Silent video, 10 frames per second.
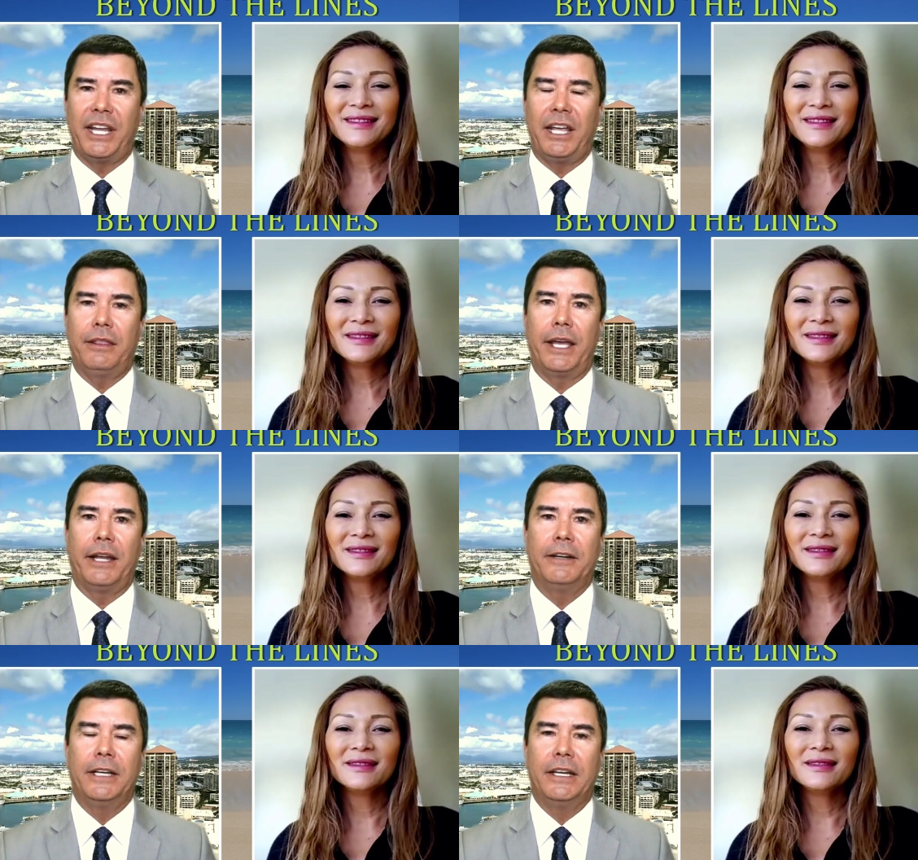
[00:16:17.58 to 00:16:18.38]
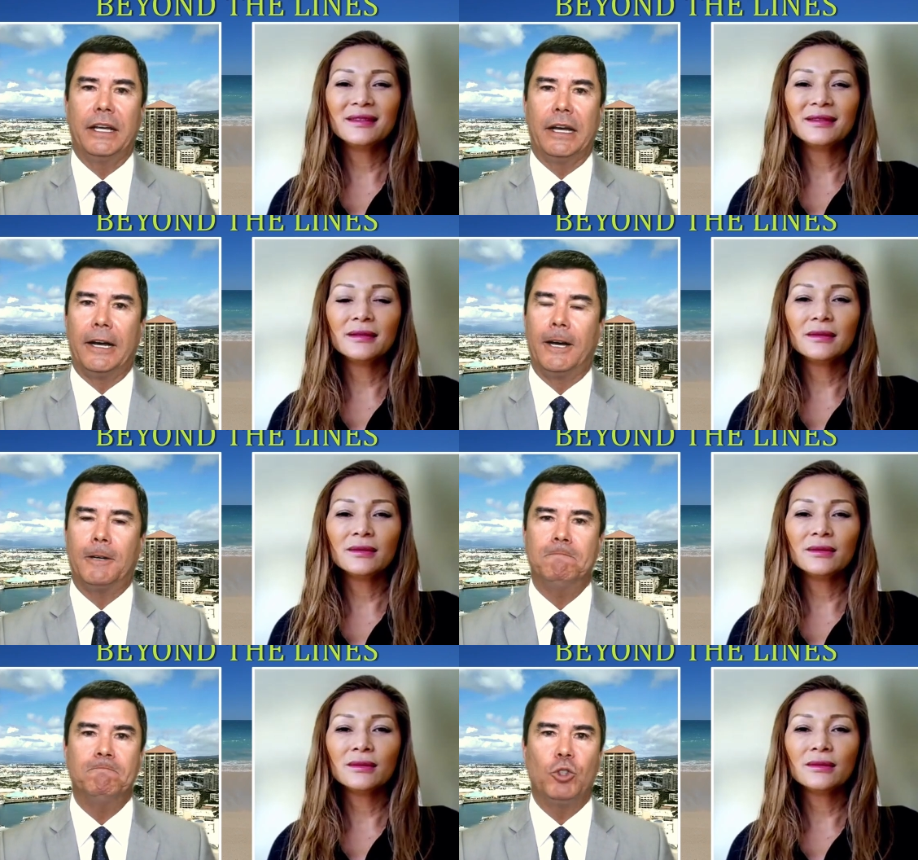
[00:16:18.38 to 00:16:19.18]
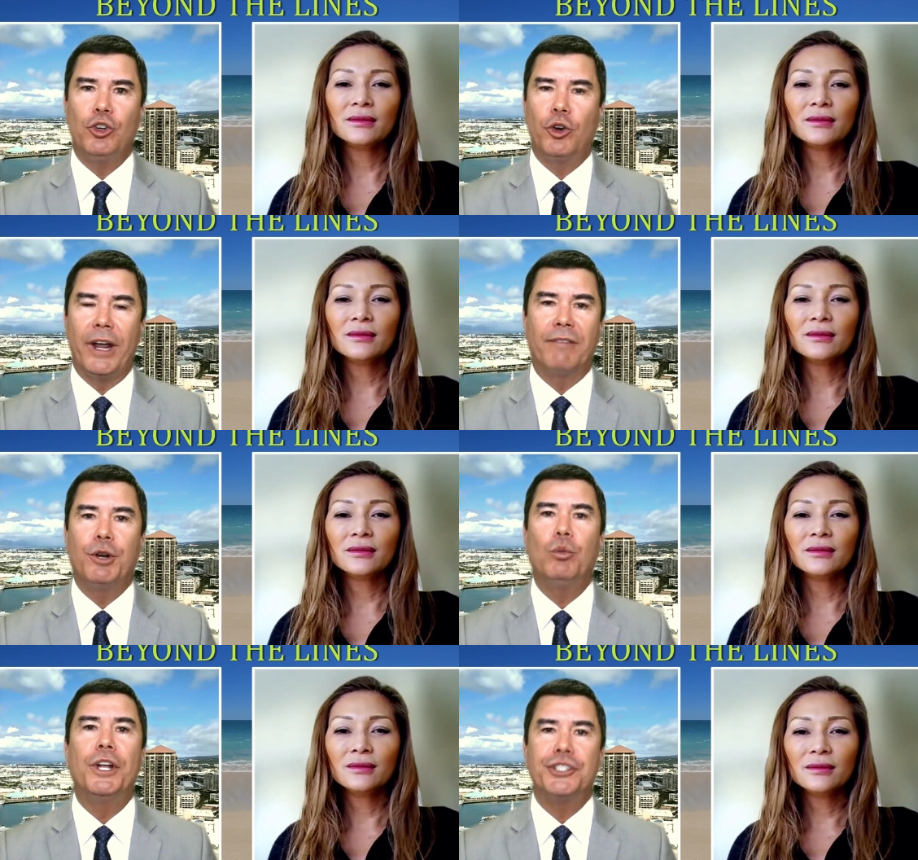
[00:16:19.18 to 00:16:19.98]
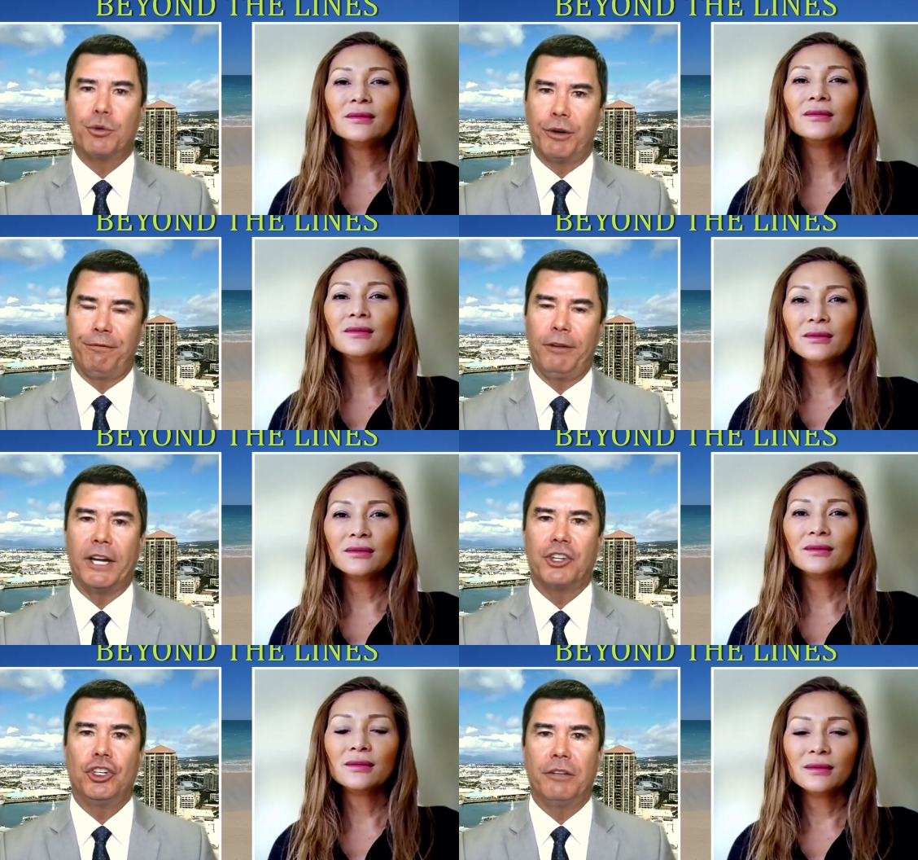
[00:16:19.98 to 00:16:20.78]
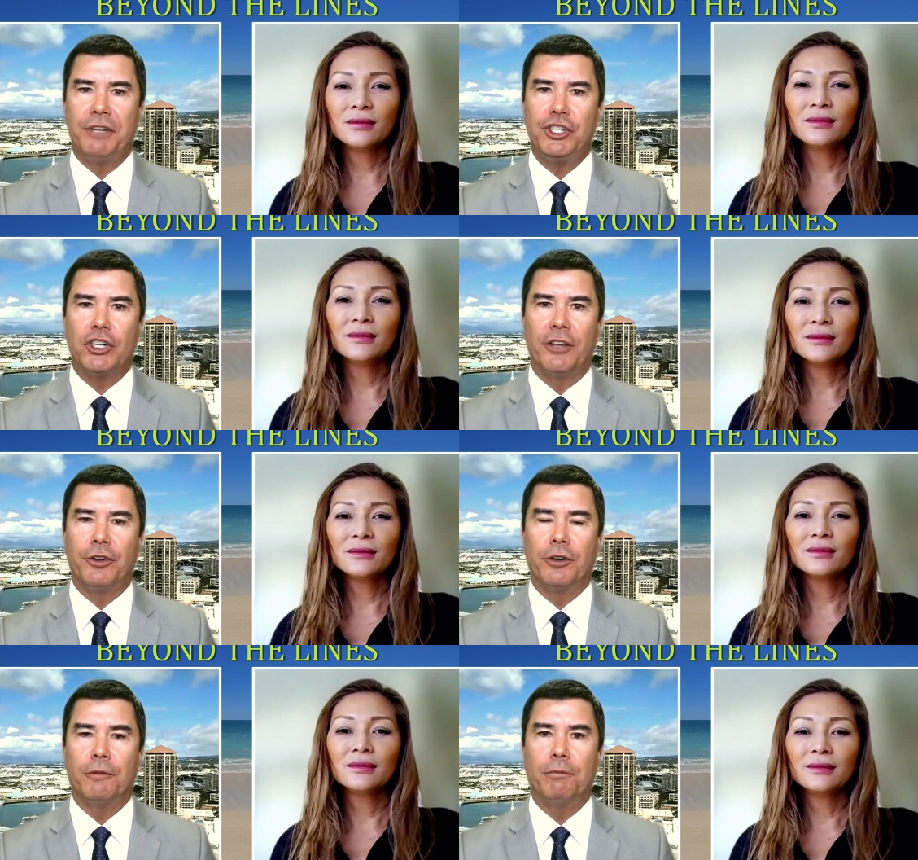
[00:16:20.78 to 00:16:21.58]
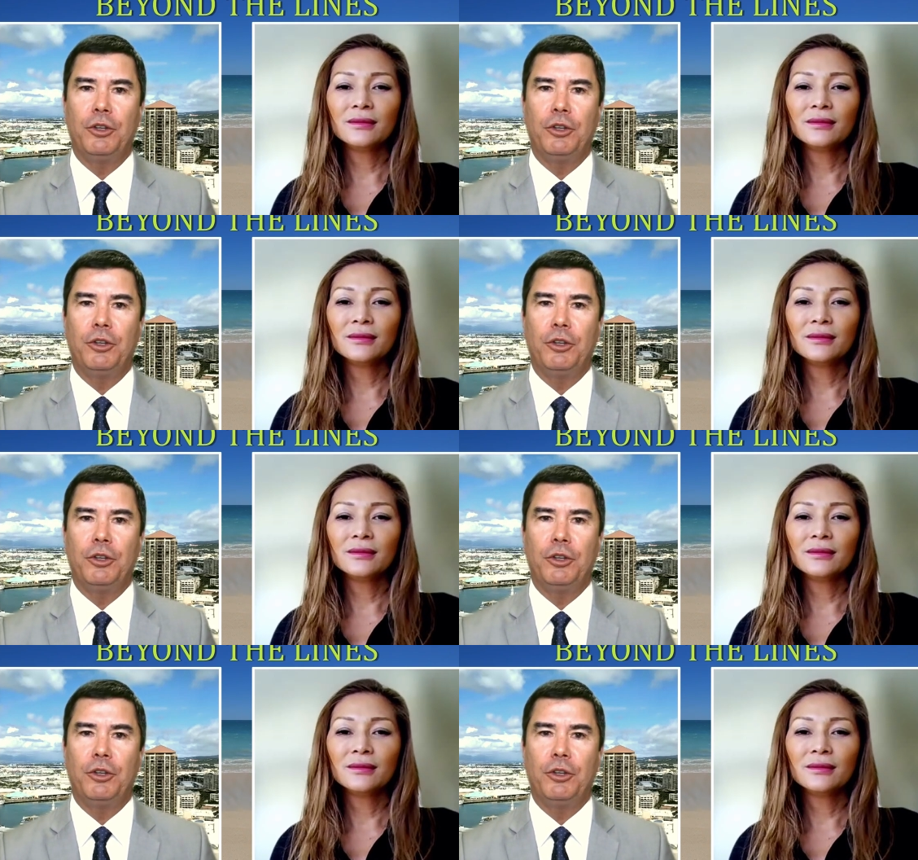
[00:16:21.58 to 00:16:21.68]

Speaker 1: say that, you know, everyone's a reflection of each other.